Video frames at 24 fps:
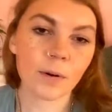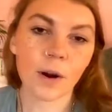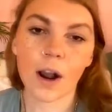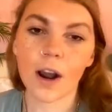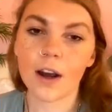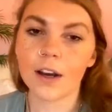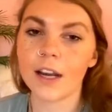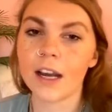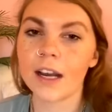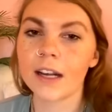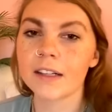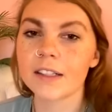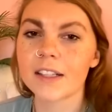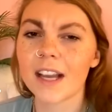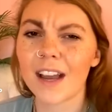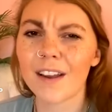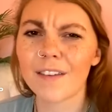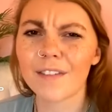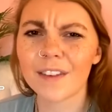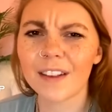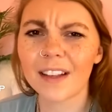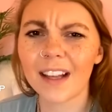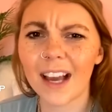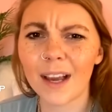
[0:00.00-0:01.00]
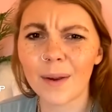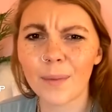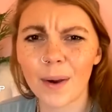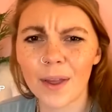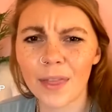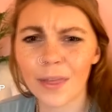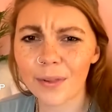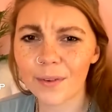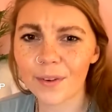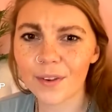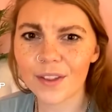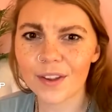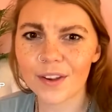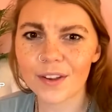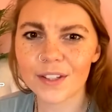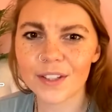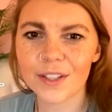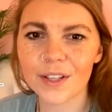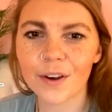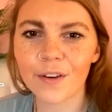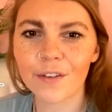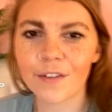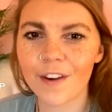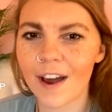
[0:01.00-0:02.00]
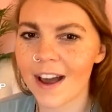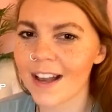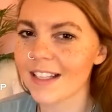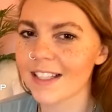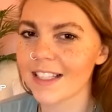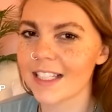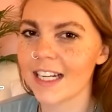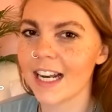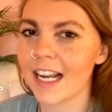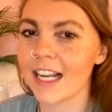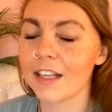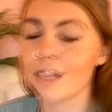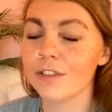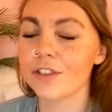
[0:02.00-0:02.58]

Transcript: product, I, I went through those so fast today.